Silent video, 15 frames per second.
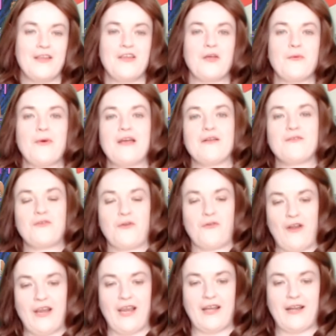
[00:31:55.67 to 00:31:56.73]
you might
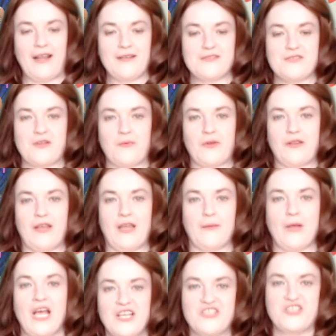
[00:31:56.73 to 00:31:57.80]
recognise some of
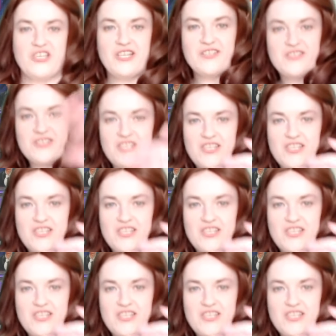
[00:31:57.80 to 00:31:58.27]
them. Ah! ten